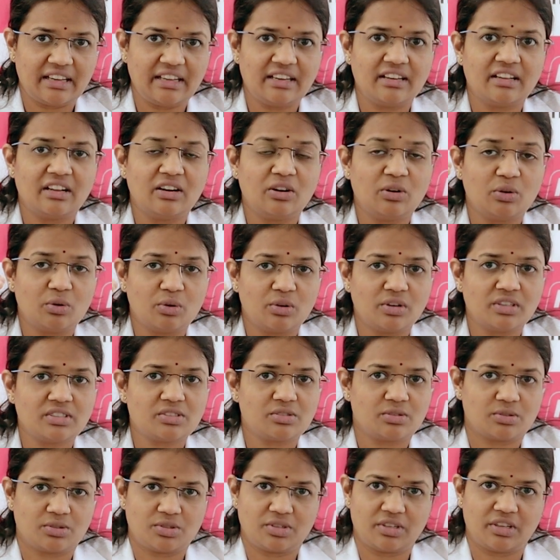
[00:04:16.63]
in a lower
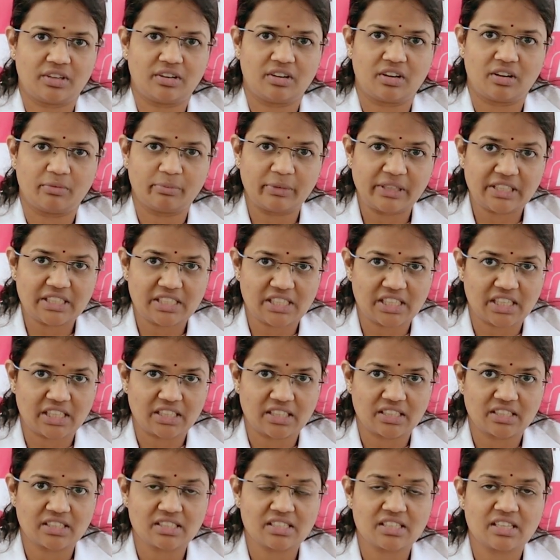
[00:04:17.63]
socioeconomic
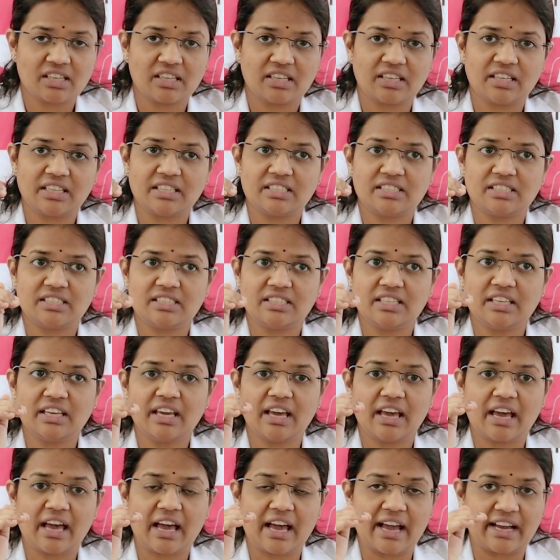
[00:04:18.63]
status is the
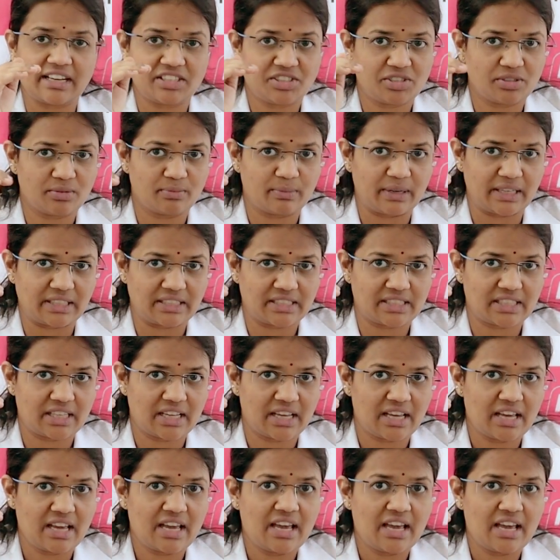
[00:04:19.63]
Asherman's.